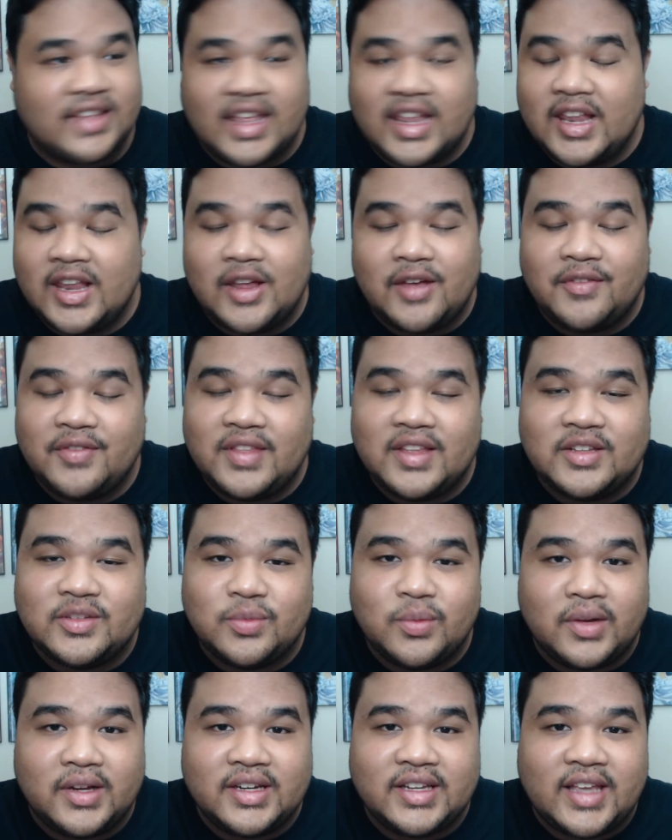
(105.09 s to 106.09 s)
They love this
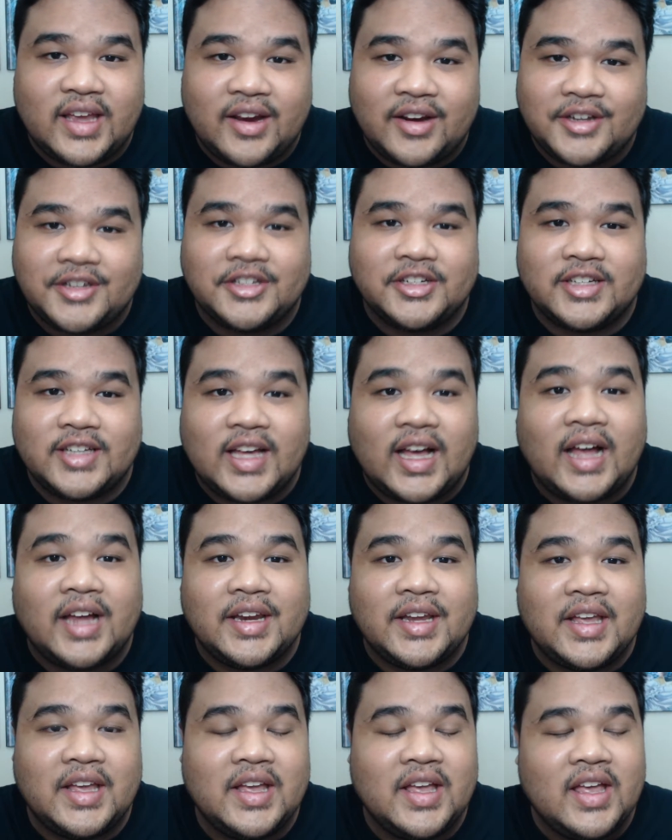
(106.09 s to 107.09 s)
one character,
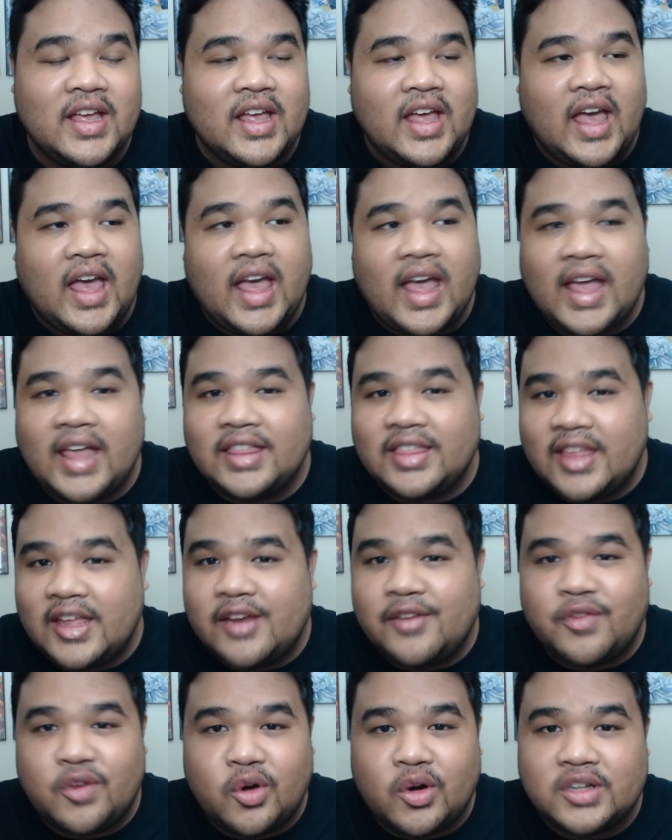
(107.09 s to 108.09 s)
Akane, and
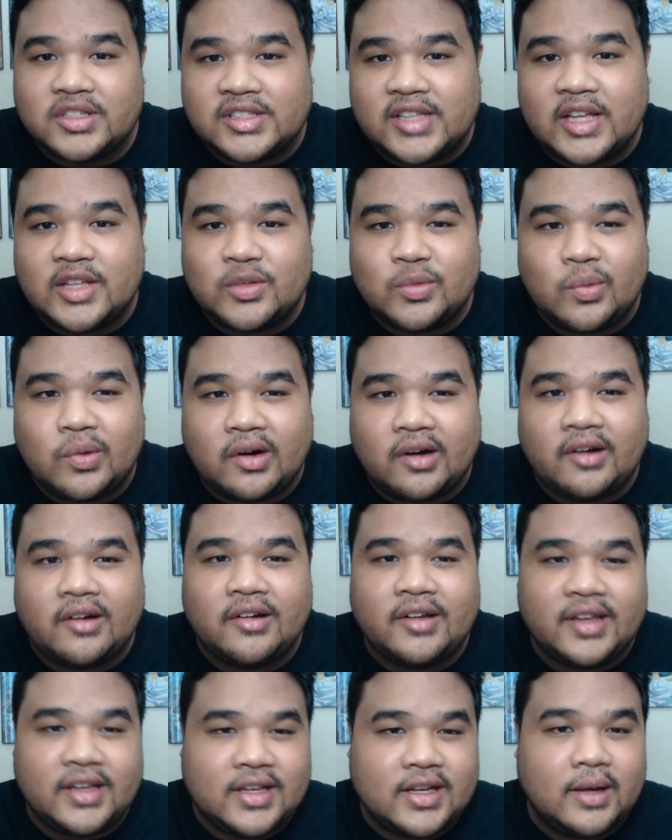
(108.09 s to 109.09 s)
then of course, that's
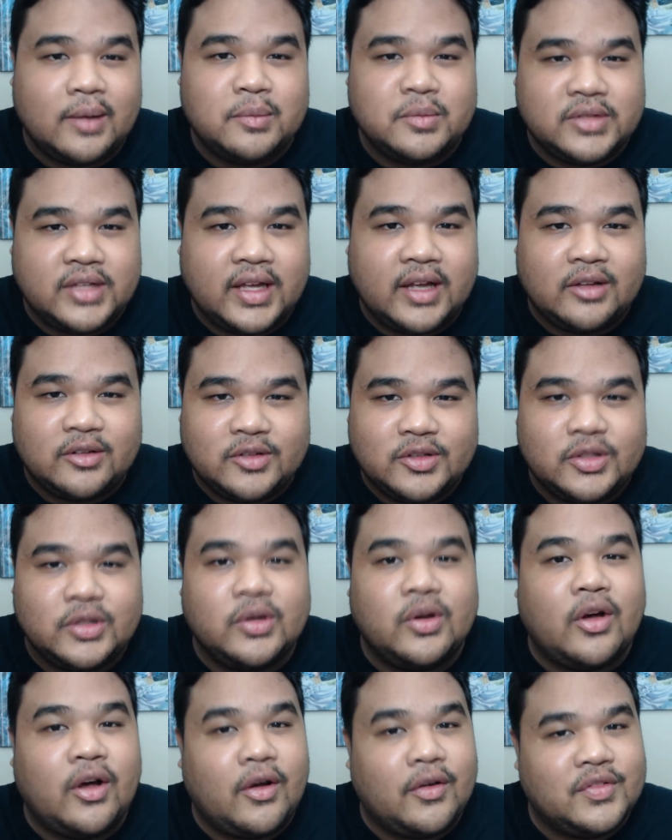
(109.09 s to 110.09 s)
where it comes down
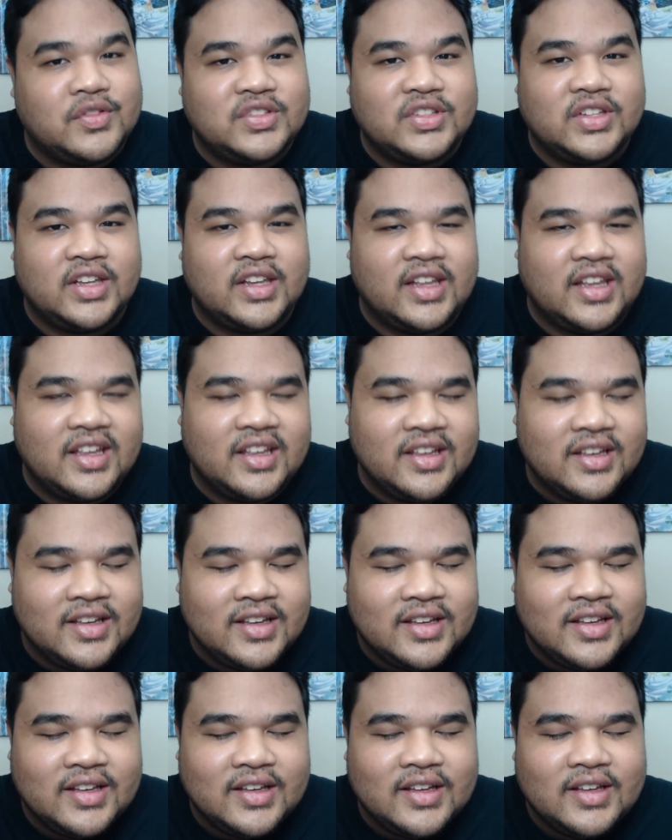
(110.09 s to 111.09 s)
to obviously,
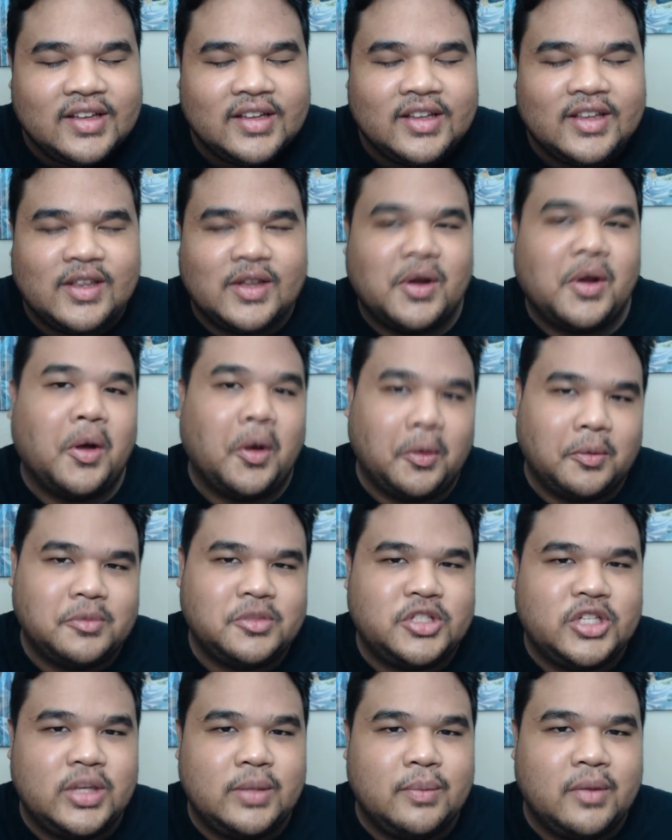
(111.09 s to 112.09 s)
you know,
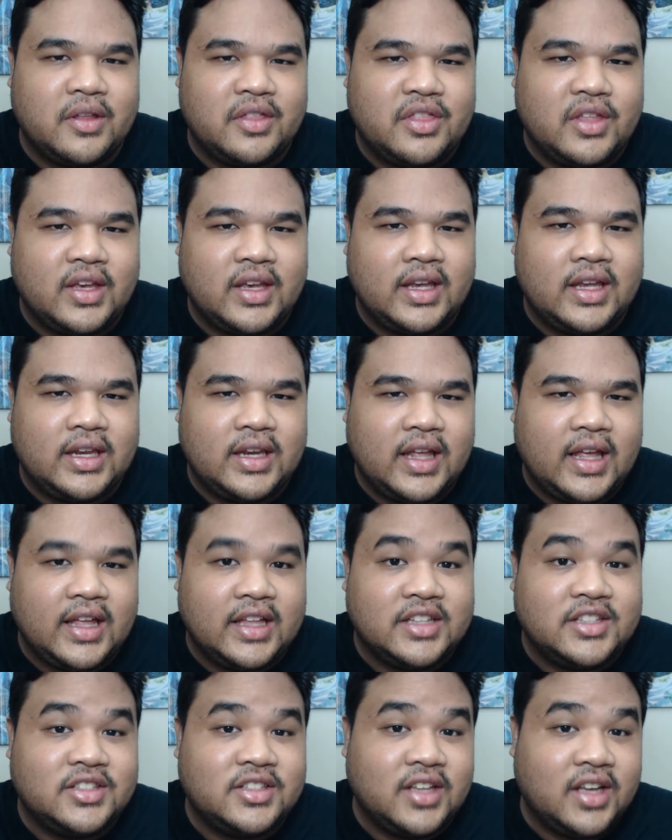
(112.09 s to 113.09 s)
Shima thinking
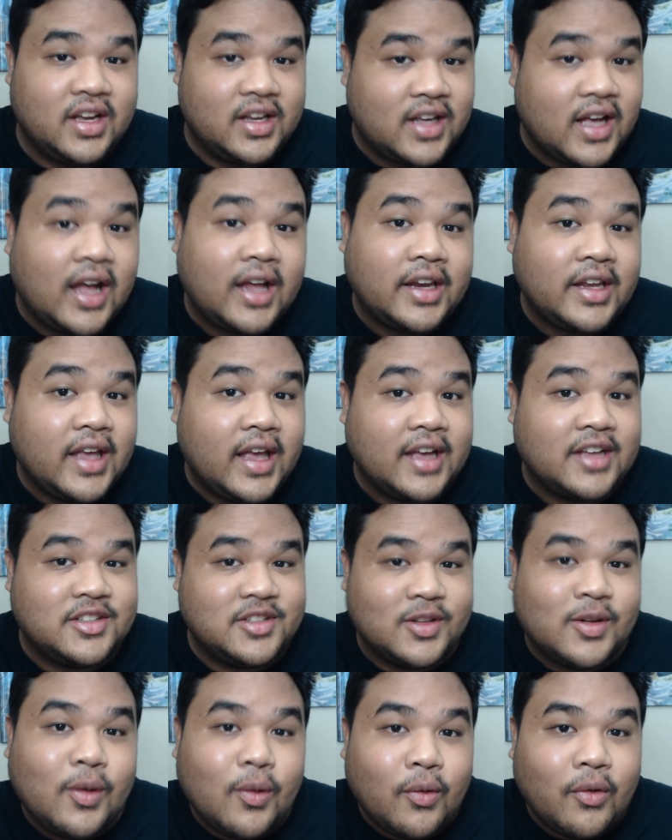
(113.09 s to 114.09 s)
it's Akane
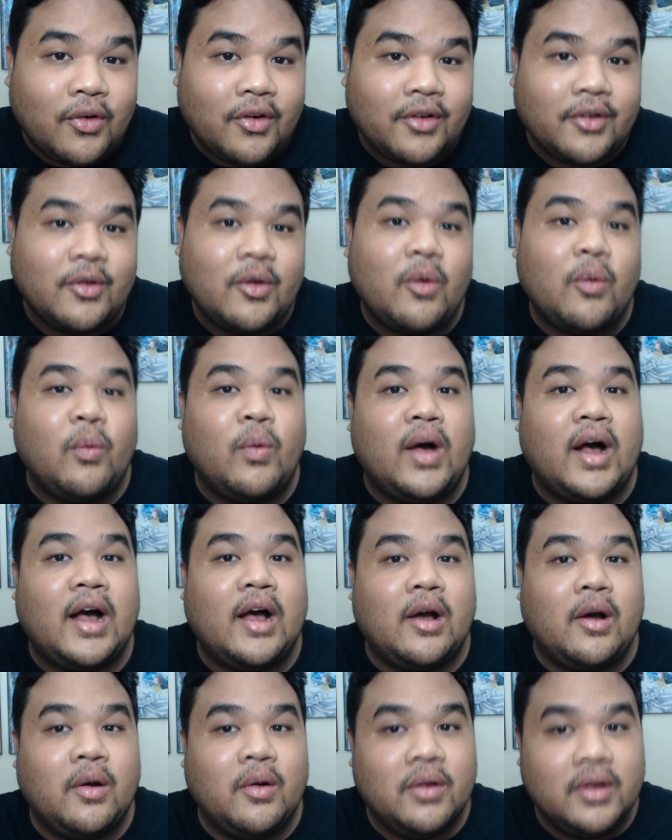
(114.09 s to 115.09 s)
X Lord,
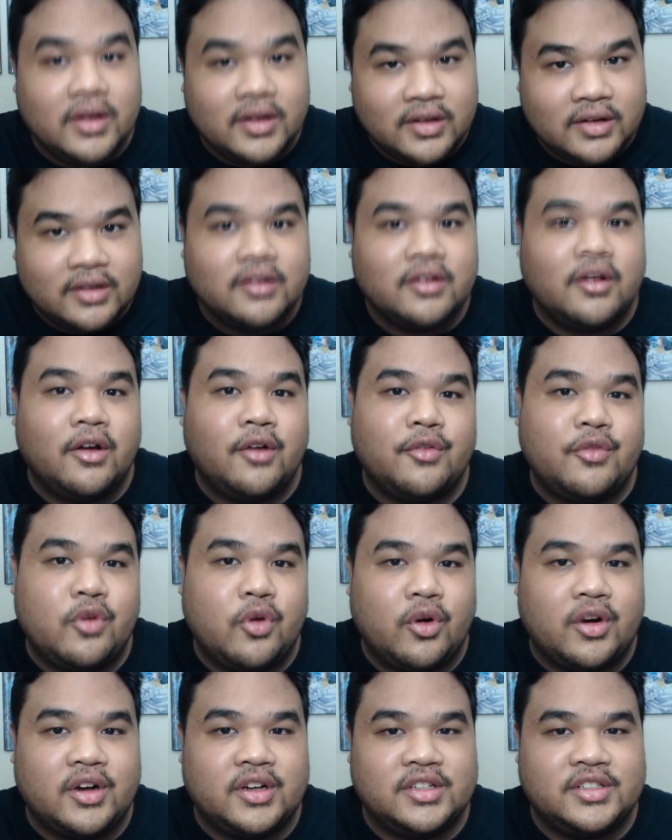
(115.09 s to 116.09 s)
while of
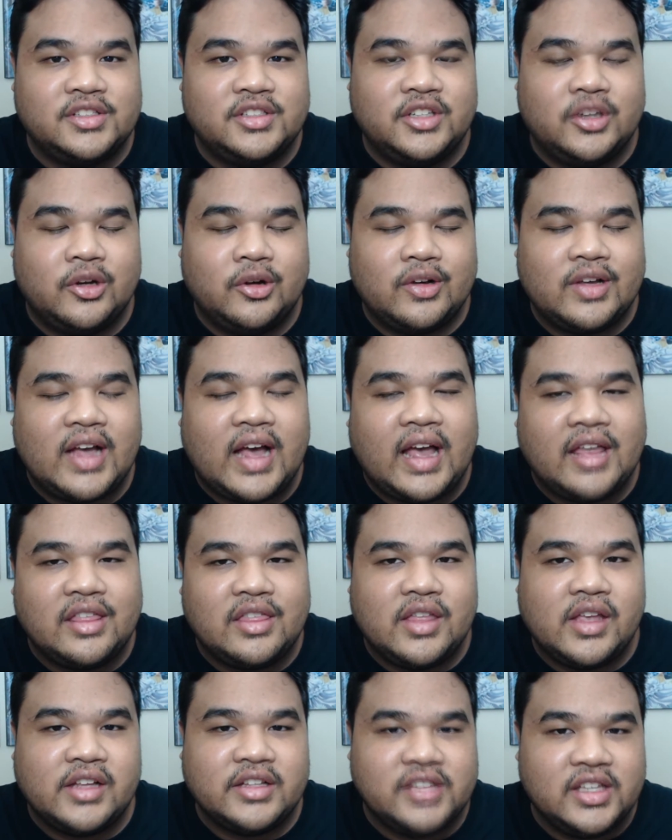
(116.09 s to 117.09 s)
course, you know, Kai
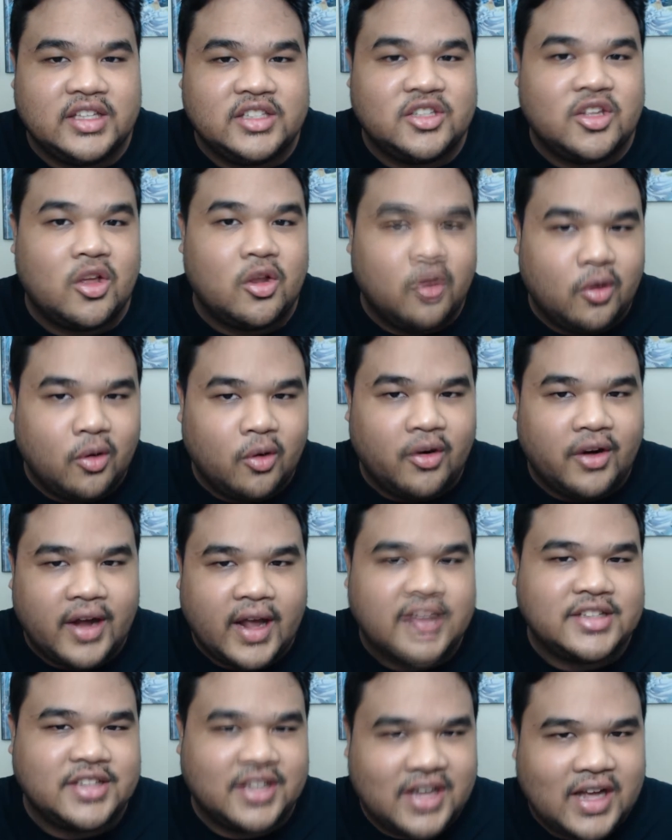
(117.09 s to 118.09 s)
thinks it's Lord
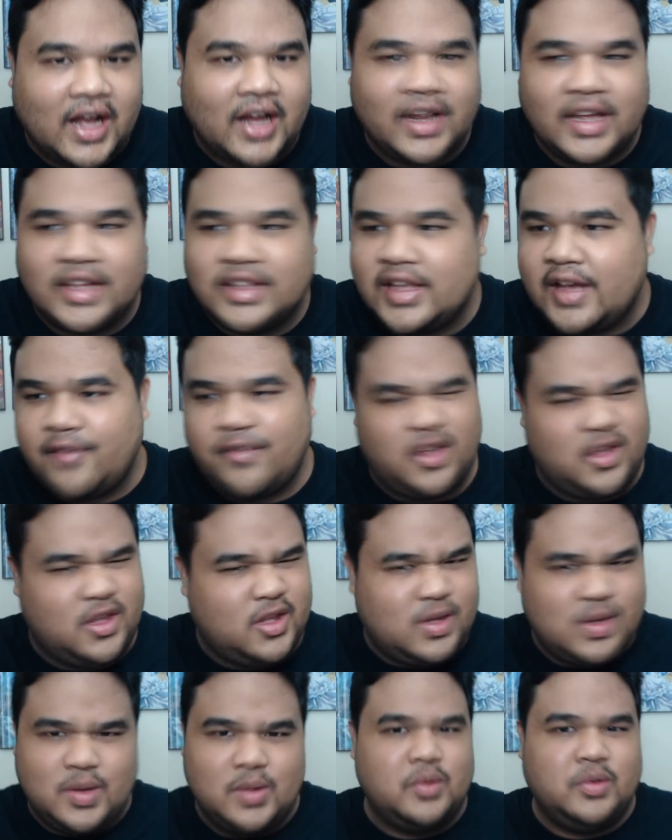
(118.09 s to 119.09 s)
X Akane, and they have a
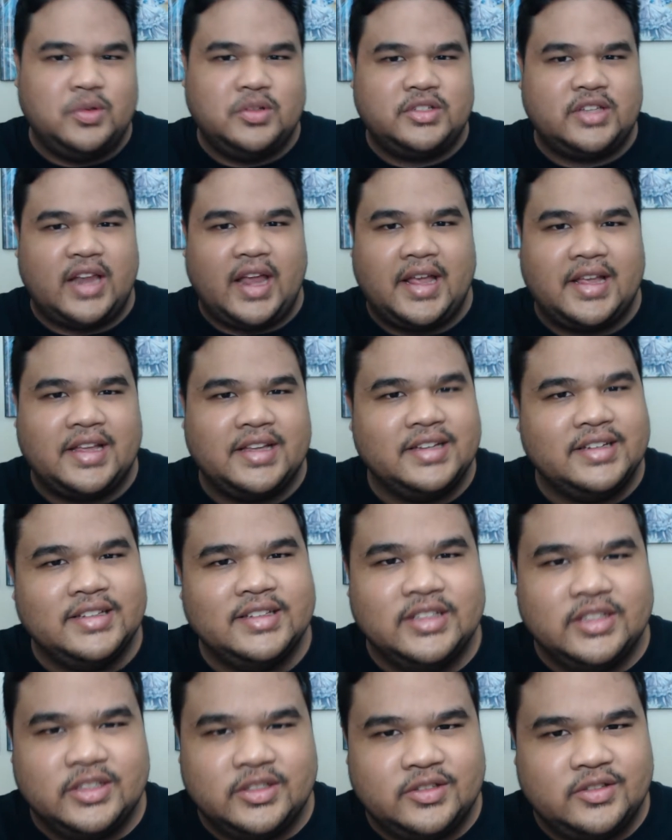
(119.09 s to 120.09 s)
huge, like,
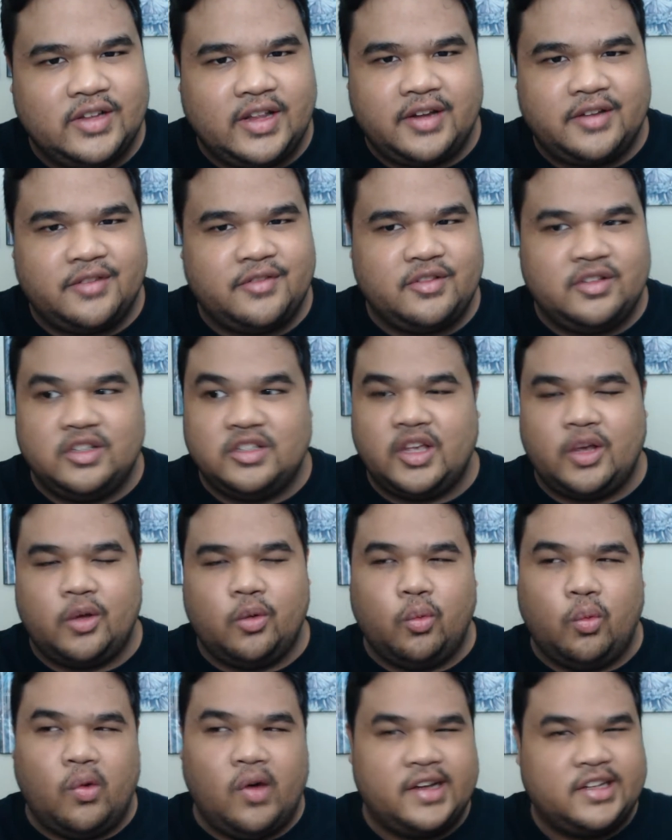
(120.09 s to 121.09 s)
it's like,
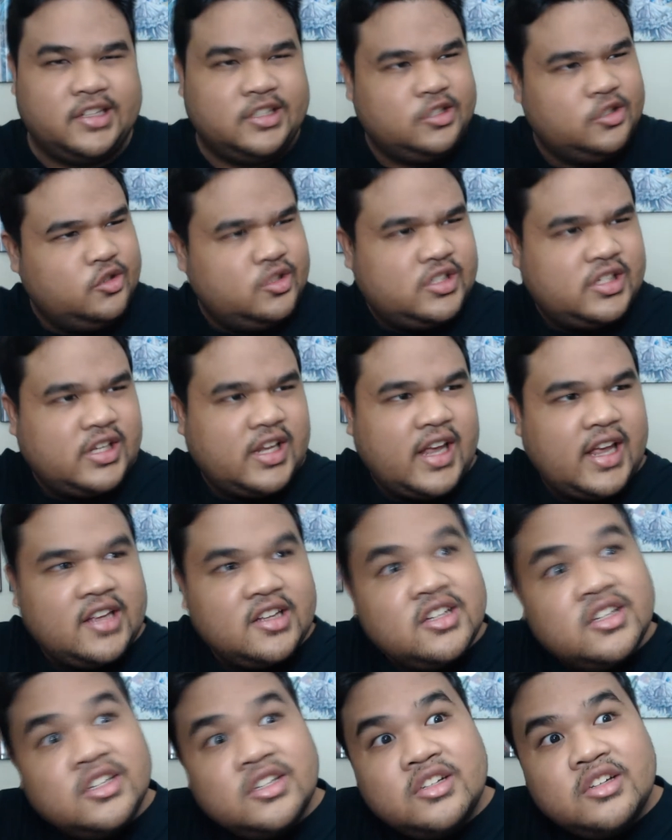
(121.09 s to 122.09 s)
what did you
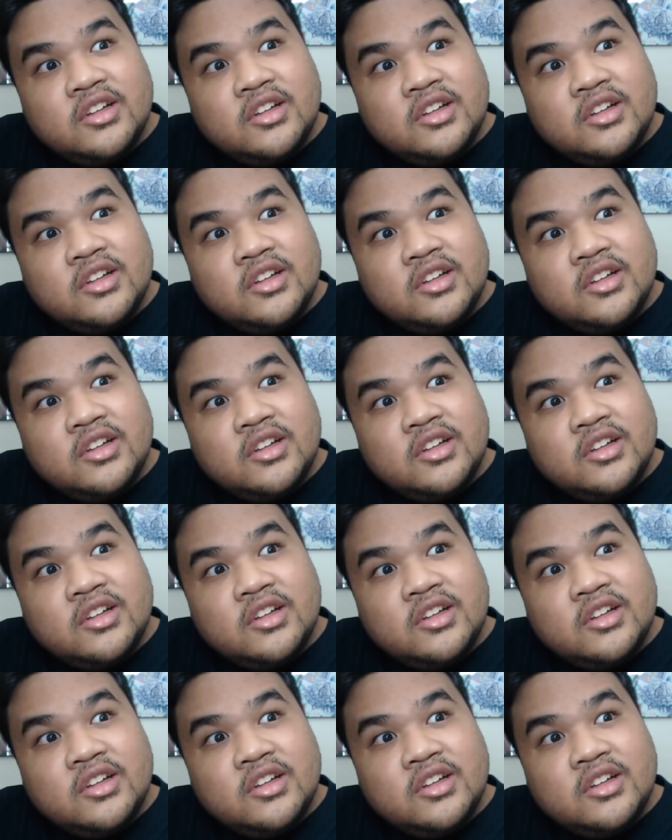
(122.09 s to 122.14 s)
say?